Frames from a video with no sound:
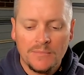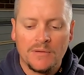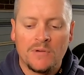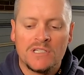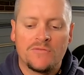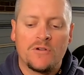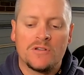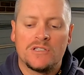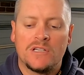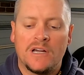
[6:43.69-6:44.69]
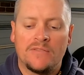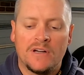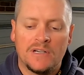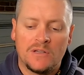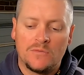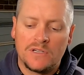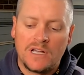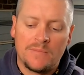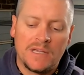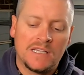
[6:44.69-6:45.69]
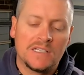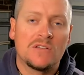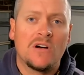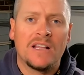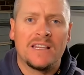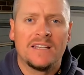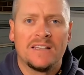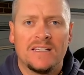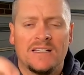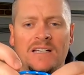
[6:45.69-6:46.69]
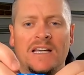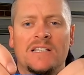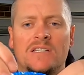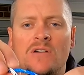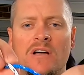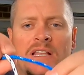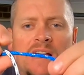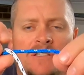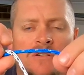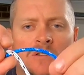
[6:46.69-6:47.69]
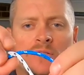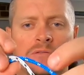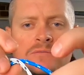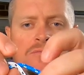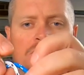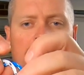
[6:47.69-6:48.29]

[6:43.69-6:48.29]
But once you've crossed it over, you want to come inside that circle.